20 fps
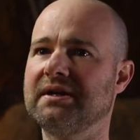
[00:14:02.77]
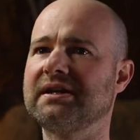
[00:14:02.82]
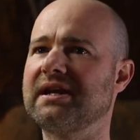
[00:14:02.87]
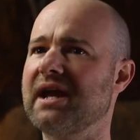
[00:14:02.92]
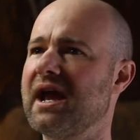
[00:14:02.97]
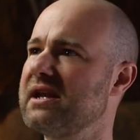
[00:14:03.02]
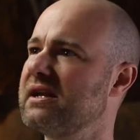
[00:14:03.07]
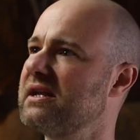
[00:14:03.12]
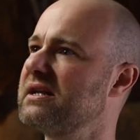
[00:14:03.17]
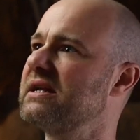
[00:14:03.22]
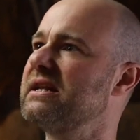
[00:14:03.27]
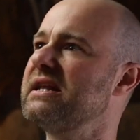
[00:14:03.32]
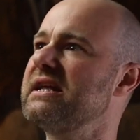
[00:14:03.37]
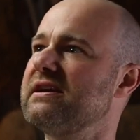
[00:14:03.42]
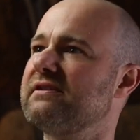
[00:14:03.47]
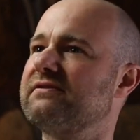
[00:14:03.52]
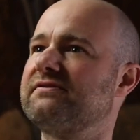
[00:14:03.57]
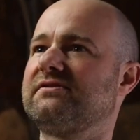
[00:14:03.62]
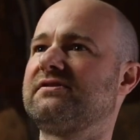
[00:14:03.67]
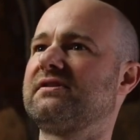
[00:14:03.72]
getting in a
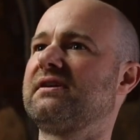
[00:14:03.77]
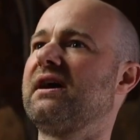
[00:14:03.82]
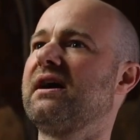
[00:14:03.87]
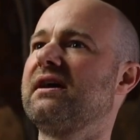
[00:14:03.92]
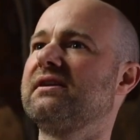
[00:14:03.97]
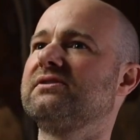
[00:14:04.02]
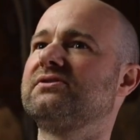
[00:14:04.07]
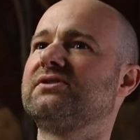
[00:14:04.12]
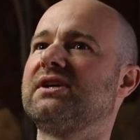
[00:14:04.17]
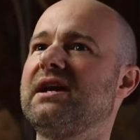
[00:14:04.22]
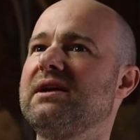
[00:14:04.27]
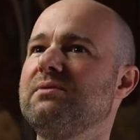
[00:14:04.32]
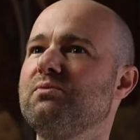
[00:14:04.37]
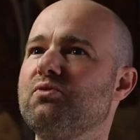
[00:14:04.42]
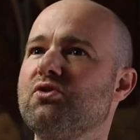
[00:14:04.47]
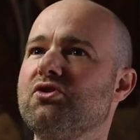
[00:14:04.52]
lift and in